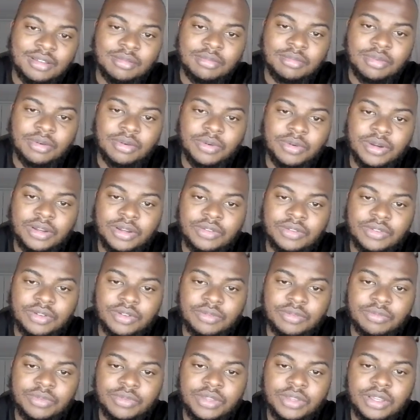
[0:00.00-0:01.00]
but
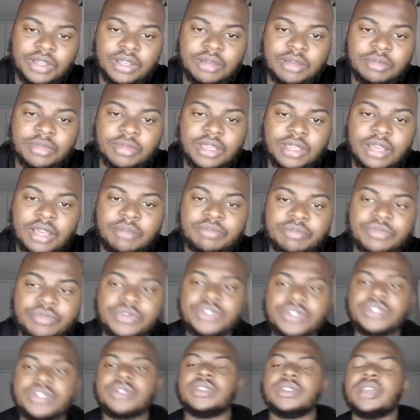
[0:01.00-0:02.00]
whatever. Yeah, so